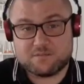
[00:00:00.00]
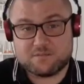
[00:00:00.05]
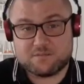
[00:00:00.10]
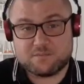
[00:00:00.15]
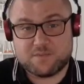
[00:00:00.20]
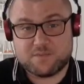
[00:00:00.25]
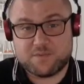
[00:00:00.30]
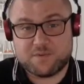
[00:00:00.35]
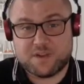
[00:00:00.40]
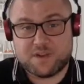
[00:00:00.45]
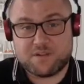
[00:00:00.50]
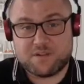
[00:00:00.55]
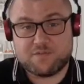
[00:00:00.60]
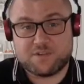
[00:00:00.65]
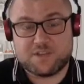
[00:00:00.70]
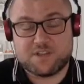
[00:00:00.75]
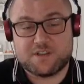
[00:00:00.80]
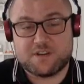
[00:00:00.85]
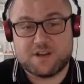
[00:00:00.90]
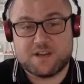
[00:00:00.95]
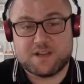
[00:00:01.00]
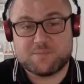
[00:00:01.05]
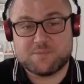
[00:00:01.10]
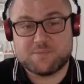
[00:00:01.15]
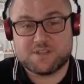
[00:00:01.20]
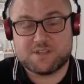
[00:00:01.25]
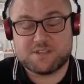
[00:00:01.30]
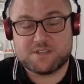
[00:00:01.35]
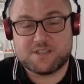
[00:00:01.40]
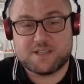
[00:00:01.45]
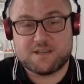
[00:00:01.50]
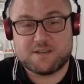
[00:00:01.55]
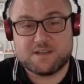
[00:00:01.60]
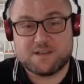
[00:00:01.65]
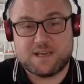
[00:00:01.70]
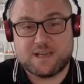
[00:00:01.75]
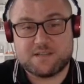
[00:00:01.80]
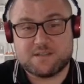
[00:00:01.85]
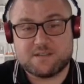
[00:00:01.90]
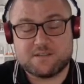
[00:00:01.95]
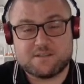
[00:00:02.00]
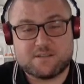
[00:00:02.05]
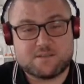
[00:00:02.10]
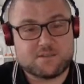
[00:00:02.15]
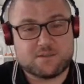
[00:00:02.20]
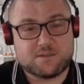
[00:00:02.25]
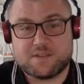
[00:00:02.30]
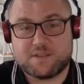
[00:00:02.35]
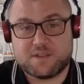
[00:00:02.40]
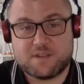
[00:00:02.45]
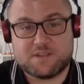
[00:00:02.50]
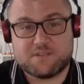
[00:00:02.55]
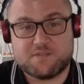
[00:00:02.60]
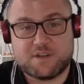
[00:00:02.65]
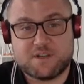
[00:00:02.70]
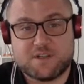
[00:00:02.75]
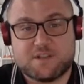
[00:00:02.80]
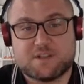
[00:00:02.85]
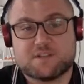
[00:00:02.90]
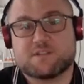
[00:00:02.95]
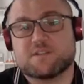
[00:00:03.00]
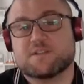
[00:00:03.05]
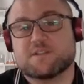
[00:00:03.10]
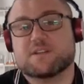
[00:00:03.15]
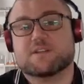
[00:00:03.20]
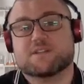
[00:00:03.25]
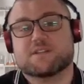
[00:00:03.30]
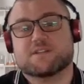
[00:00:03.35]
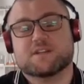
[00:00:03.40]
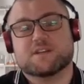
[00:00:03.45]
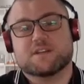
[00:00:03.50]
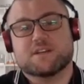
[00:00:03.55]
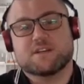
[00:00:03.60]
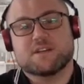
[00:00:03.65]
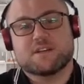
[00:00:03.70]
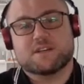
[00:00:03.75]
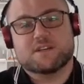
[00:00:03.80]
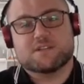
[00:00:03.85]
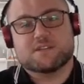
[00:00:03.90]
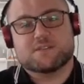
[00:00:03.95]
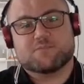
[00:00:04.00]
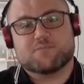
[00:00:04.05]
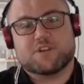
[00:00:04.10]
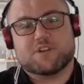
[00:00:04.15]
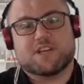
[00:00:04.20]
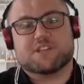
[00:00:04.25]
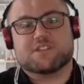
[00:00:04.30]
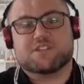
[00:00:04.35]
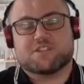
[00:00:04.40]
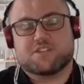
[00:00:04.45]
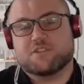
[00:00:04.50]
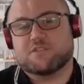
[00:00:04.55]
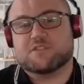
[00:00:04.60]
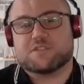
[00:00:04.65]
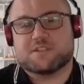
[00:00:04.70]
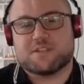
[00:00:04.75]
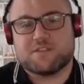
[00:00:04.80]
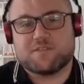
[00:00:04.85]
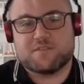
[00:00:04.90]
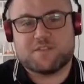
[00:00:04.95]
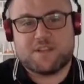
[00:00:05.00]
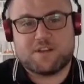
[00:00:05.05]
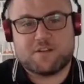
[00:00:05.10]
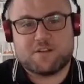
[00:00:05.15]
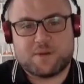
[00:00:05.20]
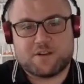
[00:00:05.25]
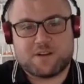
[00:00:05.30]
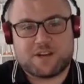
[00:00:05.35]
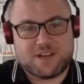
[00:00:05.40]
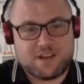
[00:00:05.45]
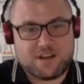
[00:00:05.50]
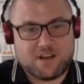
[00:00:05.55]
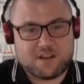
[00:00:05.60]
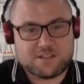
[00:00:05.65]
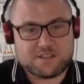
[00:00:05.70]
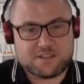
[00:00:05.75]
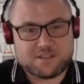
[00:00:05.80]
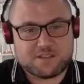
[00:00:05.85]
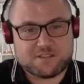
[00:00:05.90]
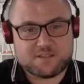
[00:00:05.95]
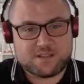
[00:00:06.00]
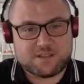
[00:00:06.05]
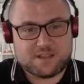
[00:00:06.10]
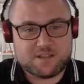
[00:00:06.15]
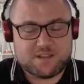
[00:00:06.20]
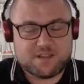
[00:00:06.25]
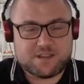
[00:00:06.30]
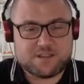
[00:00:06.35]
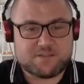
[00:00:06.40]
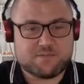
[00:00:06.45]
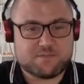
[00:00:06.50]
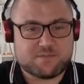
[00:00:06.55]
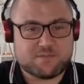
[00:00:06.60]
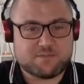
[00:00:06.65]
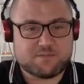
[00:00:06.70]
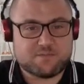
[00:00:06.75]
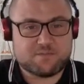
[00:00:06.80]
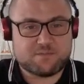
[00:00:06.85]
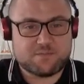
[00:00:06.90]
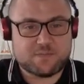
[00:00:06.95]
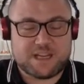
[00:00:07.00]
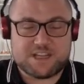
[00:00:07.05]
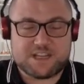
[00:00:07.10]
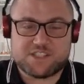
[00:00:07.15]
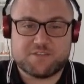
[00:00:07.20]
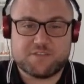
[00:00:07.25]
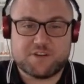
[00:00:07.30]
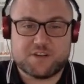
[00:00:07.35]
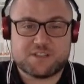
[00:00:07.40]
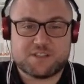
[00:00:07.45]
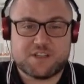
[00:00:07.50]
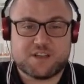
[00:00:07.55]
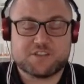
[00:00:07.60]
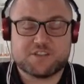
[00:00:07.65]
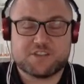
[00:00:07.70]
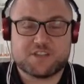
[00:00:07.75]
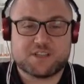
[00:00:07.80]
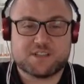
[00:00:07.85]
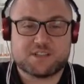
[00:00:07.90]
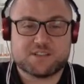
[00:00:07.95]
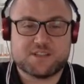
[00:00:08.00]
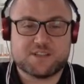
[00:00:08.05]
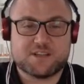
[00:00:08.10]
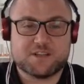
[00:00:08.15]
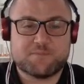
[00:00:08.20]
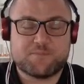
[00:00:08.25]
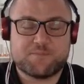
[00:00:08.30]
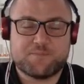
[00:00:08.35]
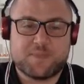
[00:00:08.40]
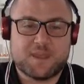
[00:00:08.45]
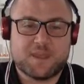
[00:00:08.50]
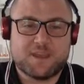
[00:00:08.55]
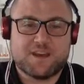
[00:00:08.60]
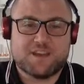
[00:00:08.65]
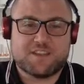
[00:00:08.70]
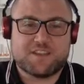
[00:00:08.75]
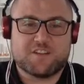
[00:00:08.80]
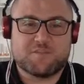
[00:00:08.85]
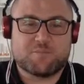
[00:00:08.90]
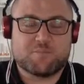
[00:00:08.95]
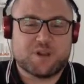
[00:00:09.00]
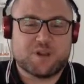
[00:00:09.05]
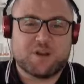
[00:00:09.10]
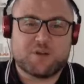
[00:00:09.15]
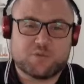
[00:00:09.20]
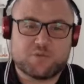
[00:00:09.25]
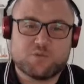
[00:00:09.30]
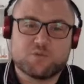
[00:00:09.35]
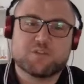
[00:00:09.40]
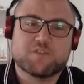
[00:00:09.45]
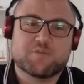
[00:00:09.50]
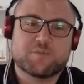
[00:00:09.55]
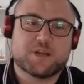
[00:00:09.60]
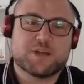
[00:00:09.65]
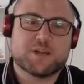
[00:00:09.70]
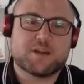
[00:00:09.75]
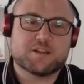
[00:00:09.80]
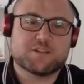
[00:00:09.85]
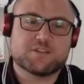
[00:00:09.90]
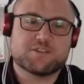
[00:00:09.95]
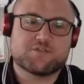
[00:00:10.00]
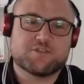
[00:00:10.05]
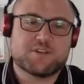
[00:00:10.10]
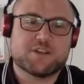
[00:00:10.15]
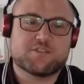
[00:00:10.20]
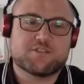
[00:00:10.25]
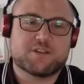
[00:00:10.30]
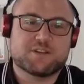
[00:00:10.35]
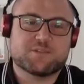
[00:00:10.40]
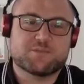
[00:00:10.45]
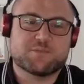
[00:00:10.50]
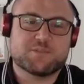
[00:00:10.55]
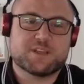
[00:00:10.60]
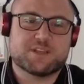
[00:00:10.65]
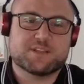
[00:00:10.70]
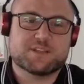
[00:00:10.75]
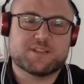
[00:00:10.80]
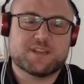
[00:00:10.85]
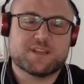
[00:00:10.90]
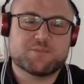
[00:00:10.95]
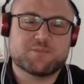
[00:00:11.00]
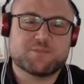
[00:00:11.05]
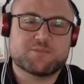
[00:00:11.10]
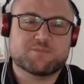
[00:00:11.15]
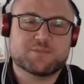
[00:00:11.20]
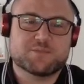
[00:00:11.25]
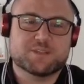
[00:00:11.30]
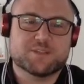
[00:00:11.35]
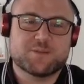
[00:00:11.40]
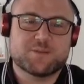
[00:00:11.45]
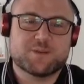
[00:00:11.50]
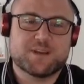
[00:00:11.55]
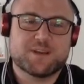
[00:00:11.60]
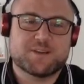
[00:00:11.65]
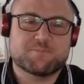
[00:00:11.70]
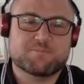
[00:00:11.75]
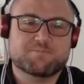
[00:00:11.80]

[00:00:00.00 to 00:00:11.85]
Me and my girlfriend are 9 episodes in, and I think it's really good. I think it's some really astute stuff in there about class, and I think it's actually very touching. So I think I've blown all of my kind of street cred with that statement, but there we go.